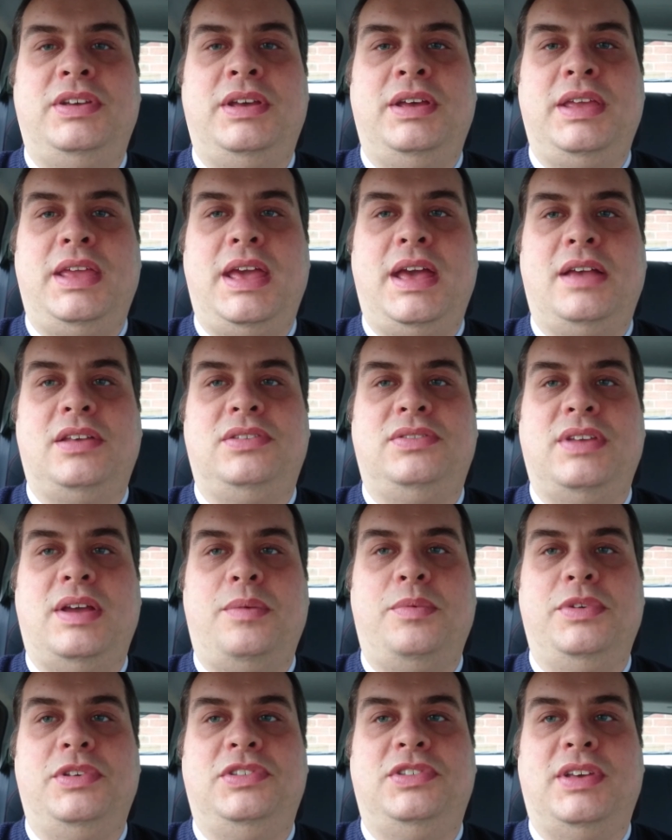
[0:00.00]
Yes,
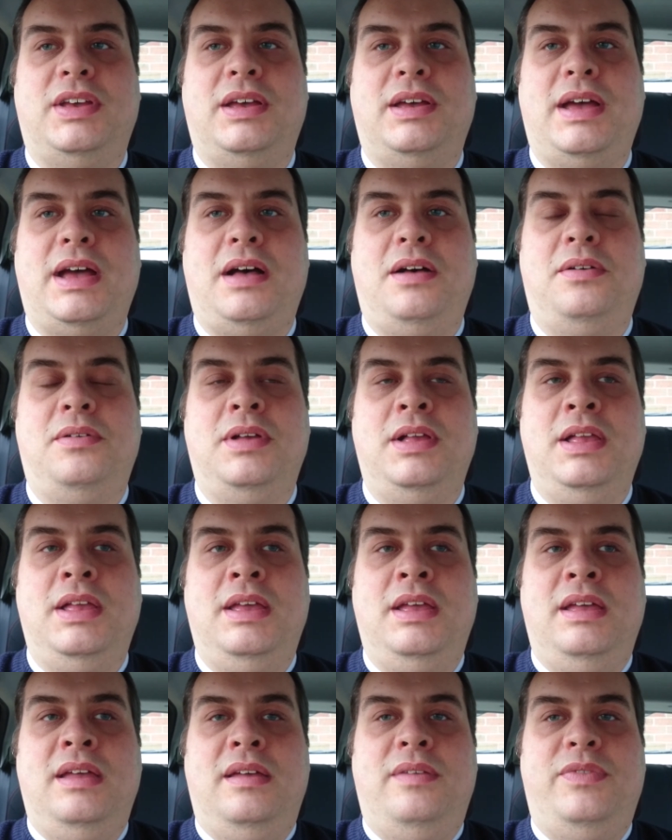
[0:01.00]
that was how
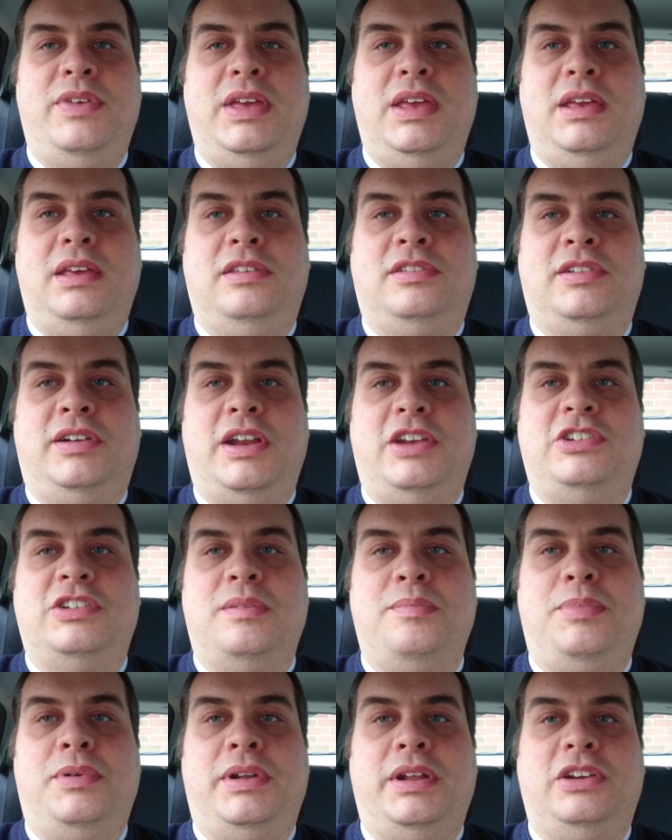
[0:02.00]
the slightly
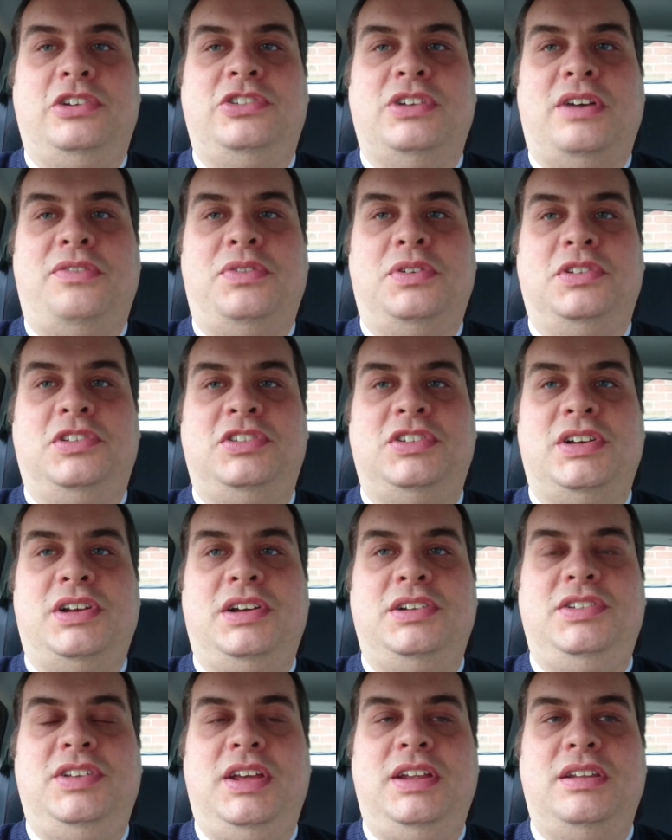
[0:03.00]
shambolic shuffle
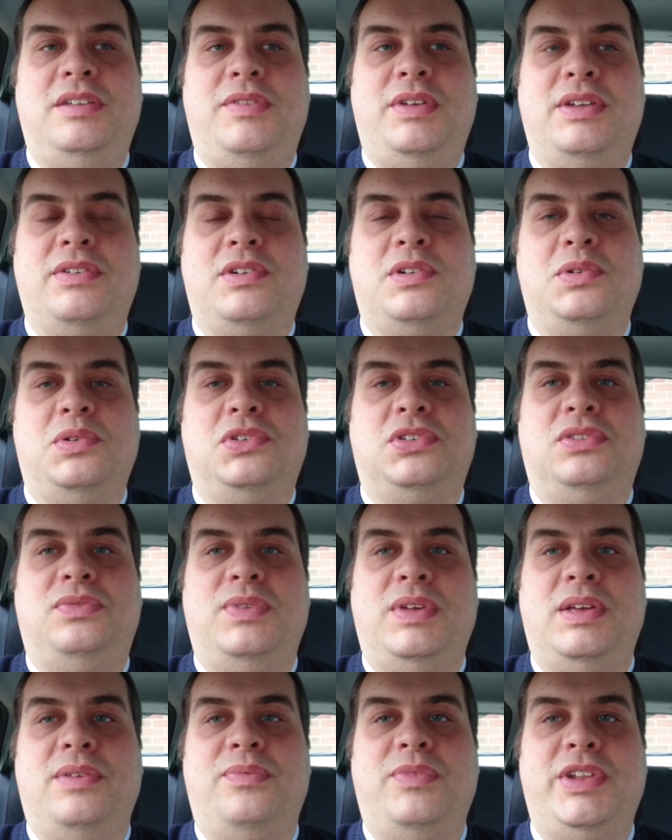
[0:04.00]
started. And then, of course,
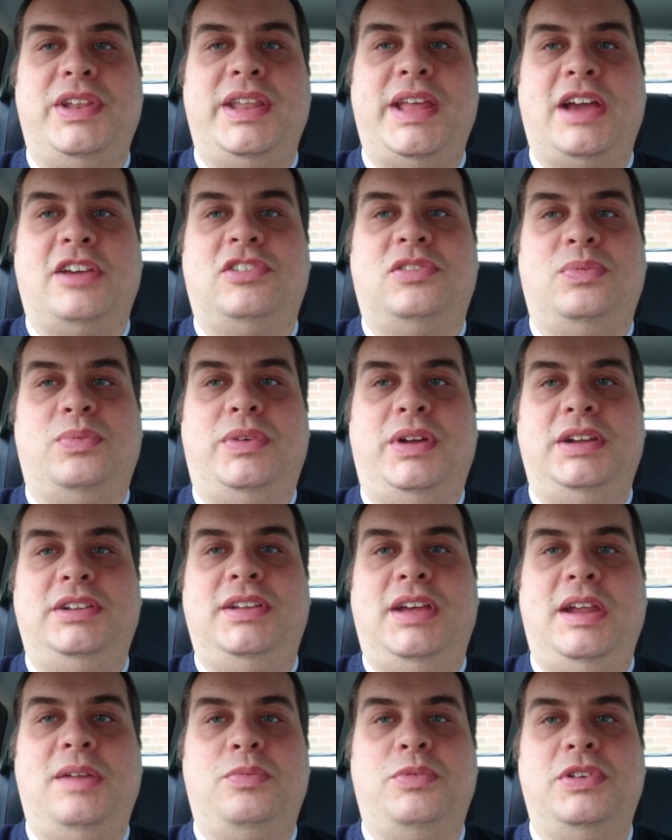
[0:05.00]
the next one I
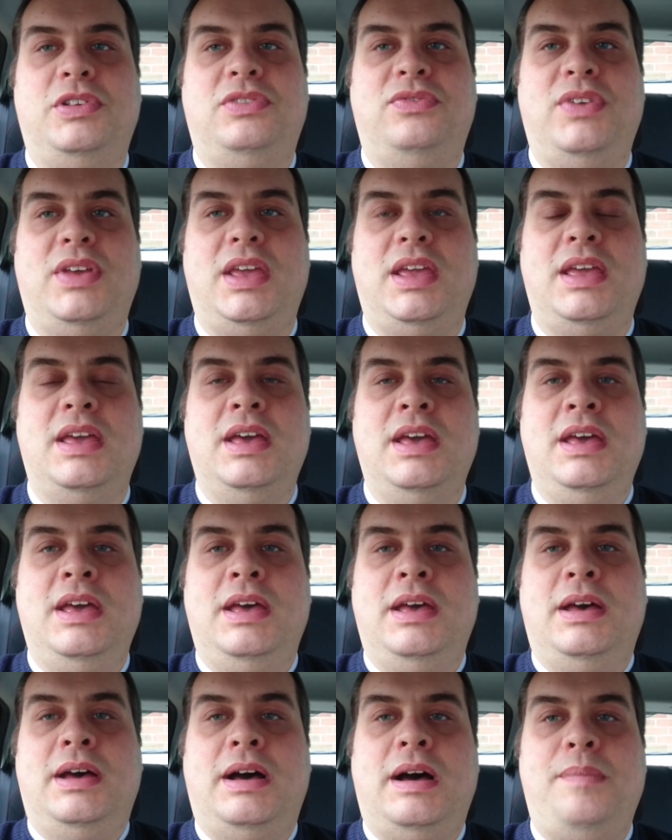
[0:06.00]
did was the
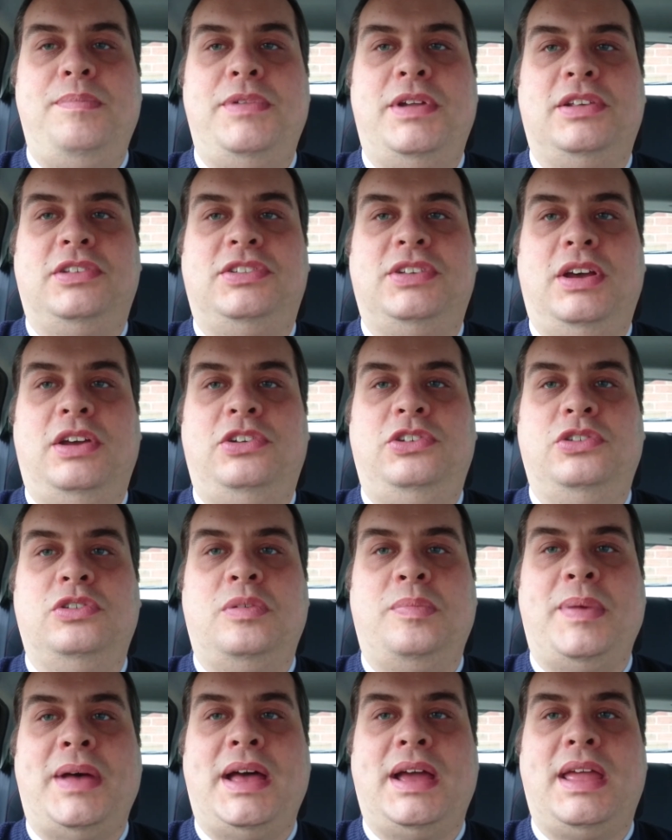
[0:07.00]
Hubnut
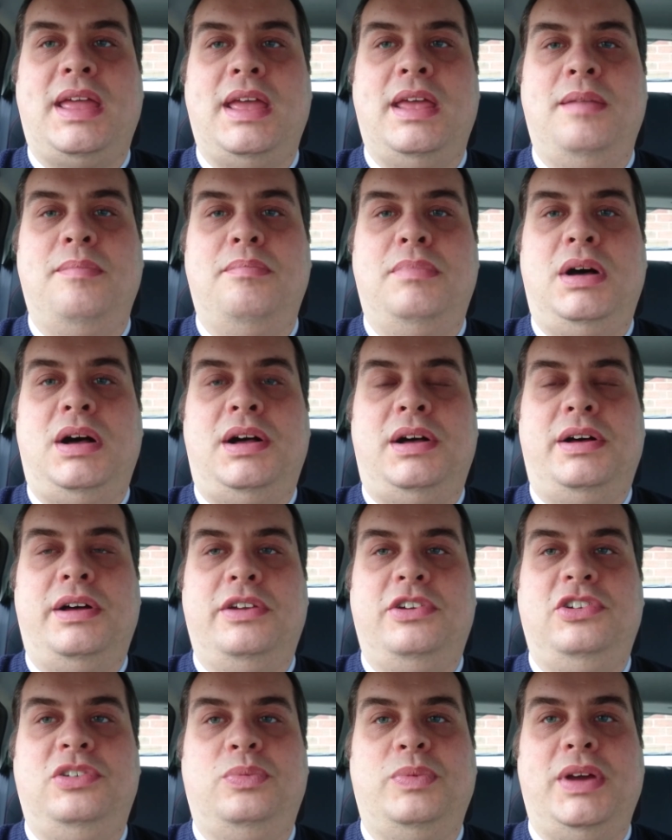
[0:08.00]
Social back in
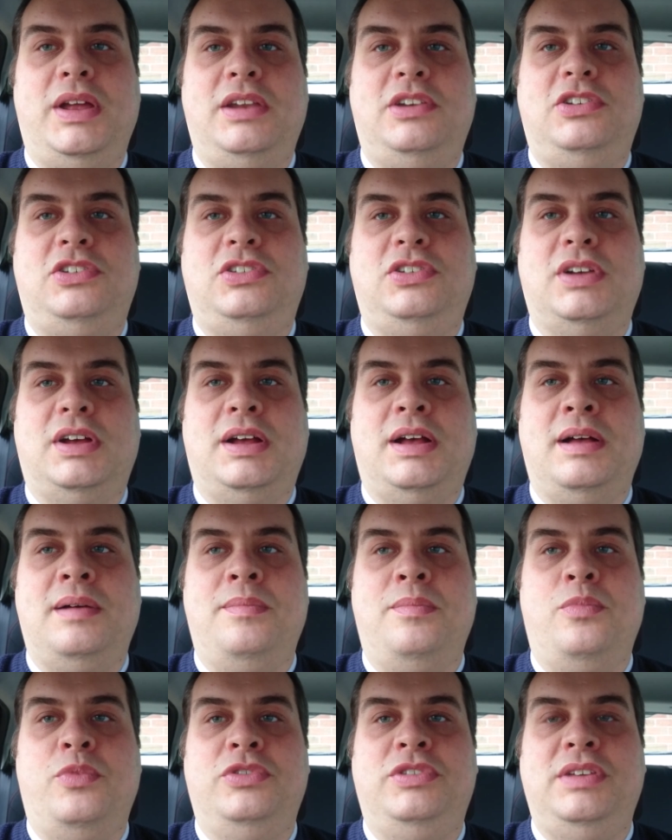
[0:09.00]
March, which
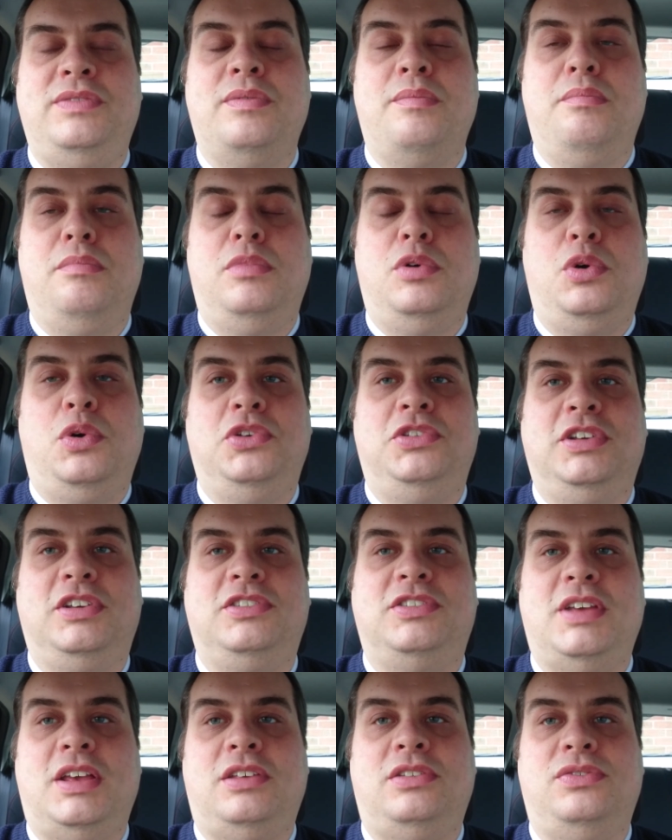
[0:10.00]
was even more
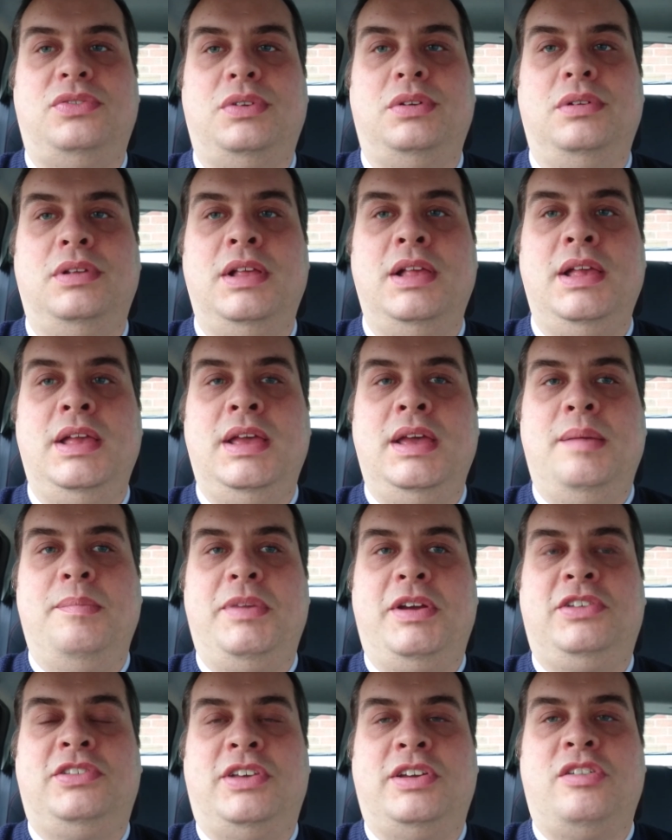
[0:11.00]
successful
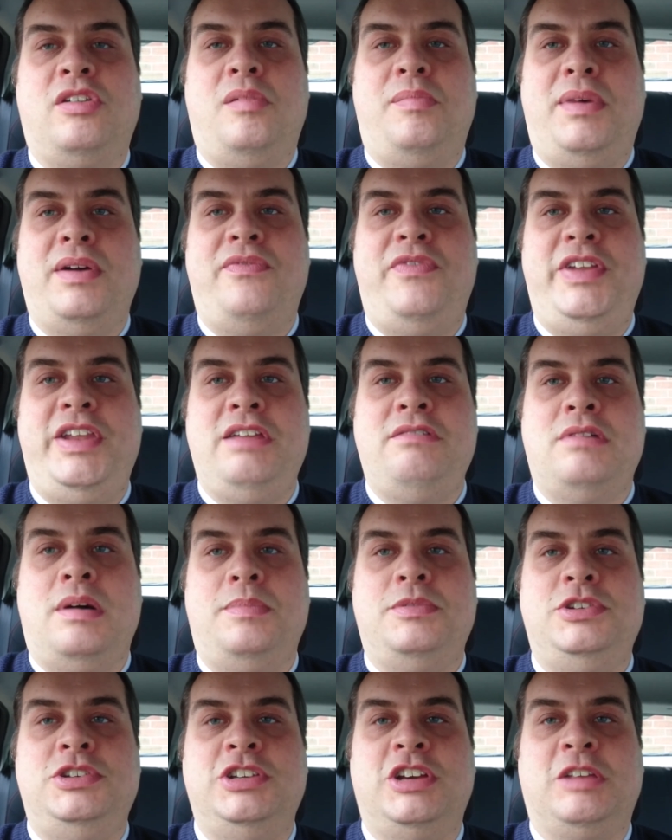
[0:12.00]
because I got my video
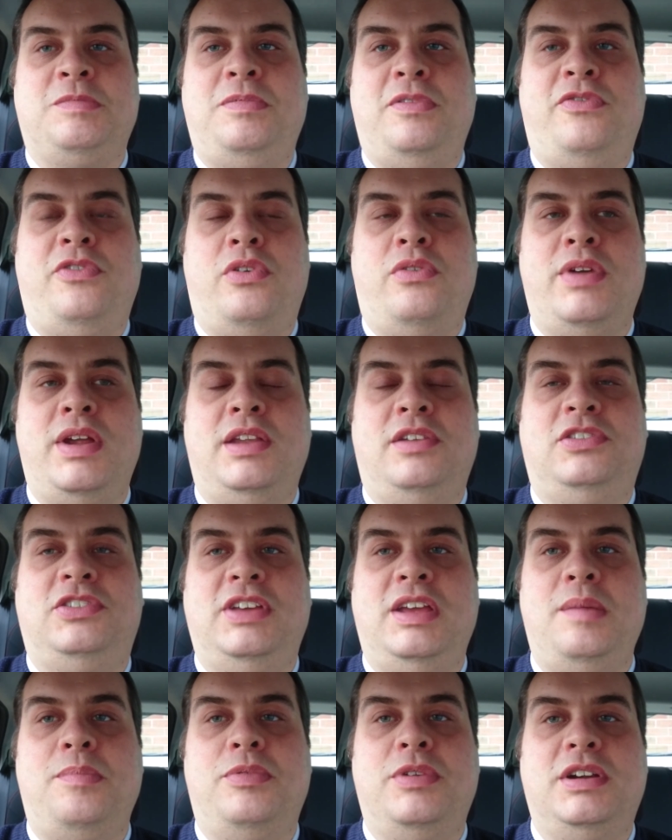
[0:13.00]
up just before Ian
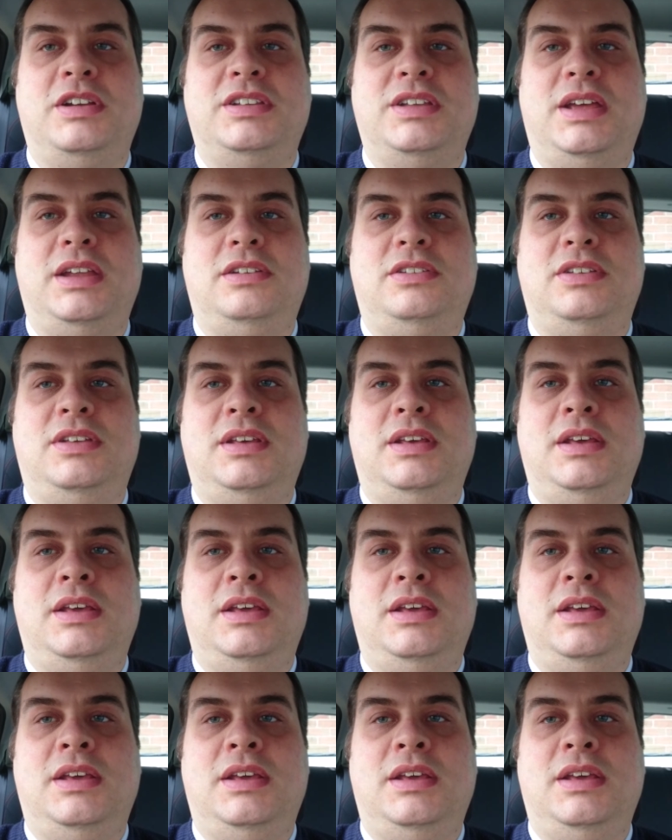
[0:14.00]
Seabrook did,